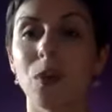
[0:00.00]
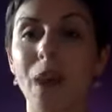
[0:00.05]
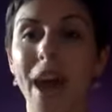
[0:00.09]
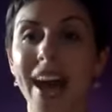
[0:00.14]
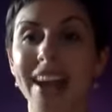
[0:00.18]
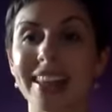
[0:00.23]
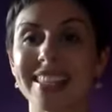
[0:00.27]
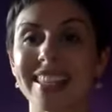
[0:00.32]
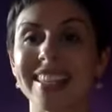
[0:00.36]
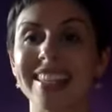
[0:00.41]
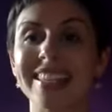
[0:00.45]
who
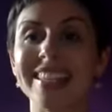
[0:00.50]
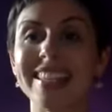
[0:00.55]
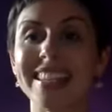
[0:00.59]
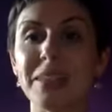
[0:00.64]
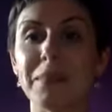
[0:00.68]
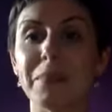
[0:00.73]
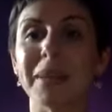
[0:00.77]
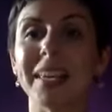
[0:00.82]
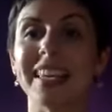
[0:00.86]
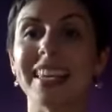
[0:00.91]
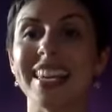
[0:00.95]
has a
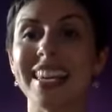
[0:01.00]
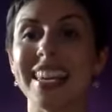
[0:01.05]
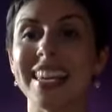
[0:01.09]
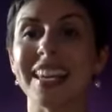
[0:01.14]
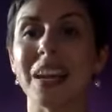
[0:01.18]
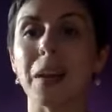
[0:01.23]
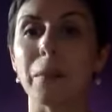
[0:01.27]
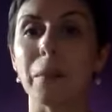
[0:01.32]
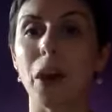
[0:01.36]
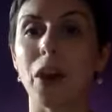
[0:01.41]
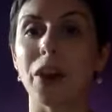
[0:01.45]
deep
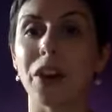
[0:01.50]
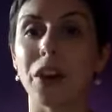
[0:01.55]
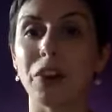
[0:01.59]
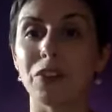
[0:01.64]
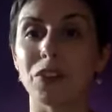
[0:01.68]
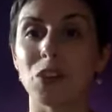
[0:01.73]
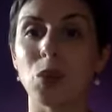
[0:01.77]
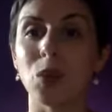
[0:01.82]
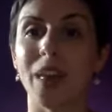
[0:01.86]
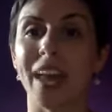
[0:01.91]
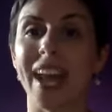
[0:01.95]
king part
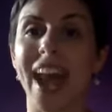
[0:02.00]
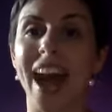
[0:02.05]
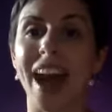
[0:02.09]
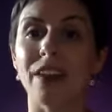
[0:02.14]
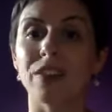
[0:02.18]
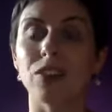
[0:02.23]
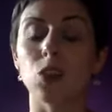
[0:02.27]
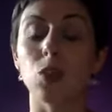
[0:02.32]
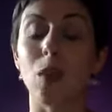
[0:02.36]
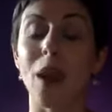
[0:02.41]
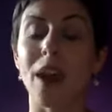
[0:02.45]
of you that
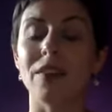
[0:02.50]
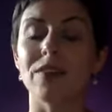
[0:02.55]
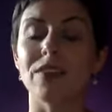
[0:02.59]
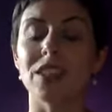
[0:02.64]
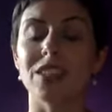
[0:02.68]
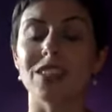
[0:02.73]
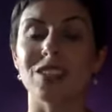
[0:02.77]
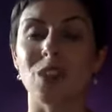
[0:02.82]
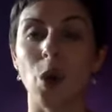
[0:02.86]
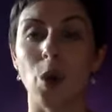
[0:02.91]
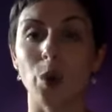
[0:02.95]
have you
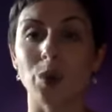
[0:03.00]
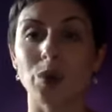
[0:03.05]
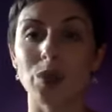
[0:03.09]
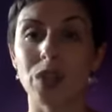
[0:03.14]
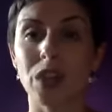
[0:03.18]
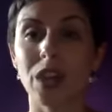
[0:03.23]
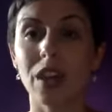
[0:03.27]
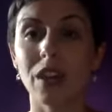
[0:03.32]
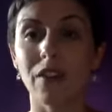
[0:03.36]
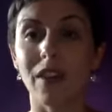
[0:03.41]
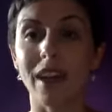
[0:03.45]
have
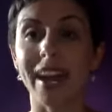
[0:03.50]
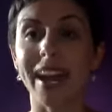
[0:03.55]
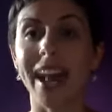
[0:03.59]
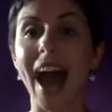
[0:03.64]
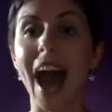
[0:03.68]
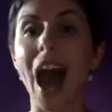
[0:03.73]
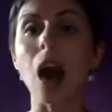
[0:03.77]
disowned, right?